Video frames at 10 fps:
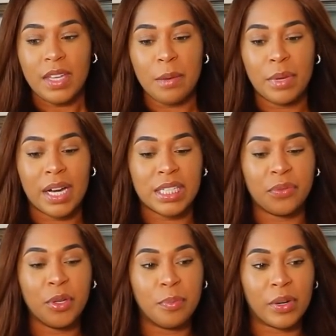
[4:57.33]
Because
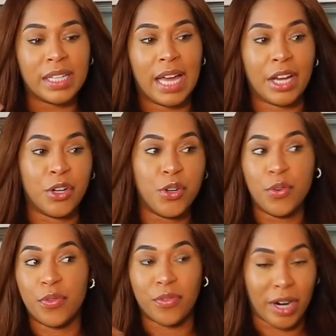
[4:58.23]
if you bring like new
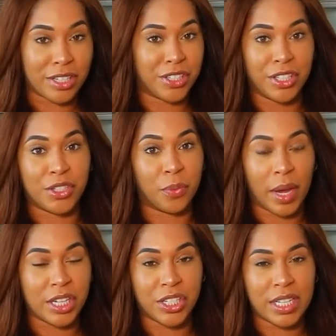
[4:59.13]
fresh
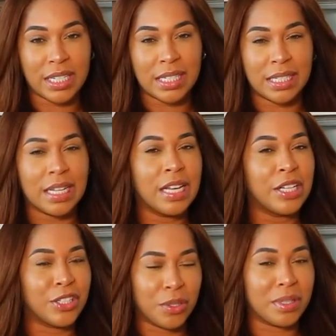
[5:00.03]
situations
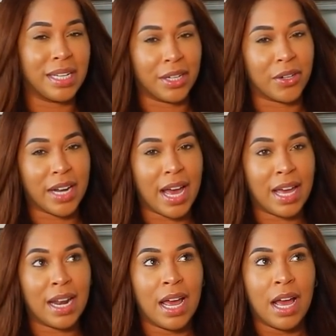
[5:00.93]
to the
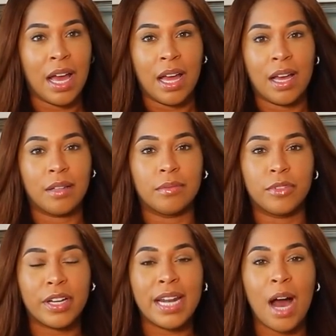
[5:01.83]
internet,
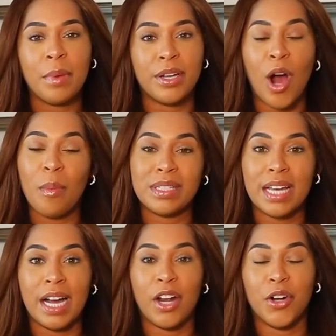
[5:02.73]
look at how many comments
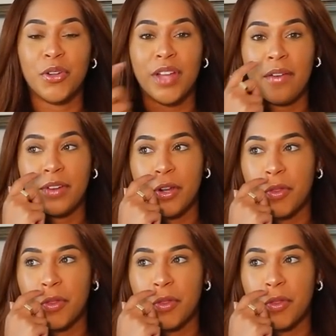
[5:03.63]
I got under that video.